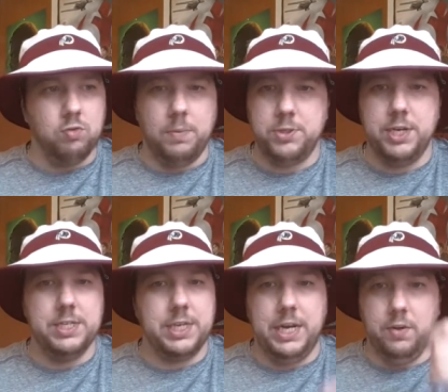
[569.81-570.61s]
Ruptured
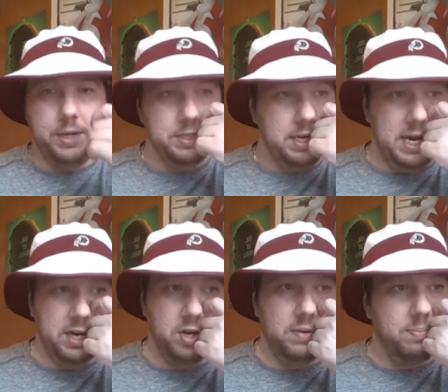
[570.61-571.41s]
his Achilles.
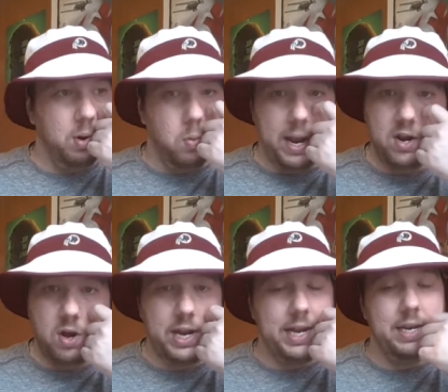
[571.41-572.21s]
He couldn't put weight
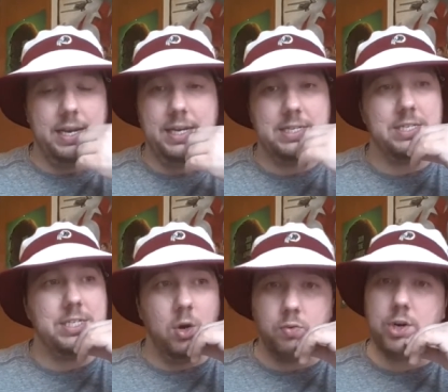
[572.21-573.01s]
on it, and he's
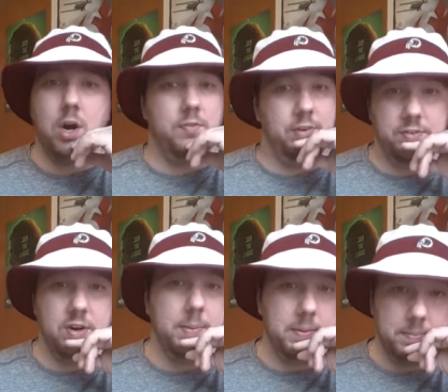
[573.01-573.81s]
still recovering
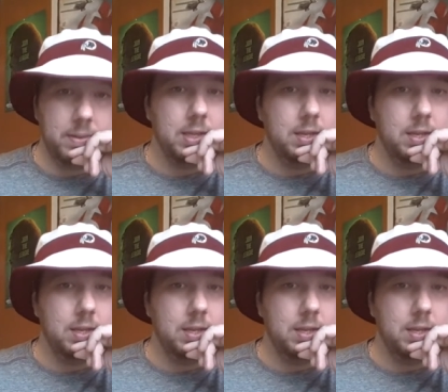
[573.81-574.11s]
from it.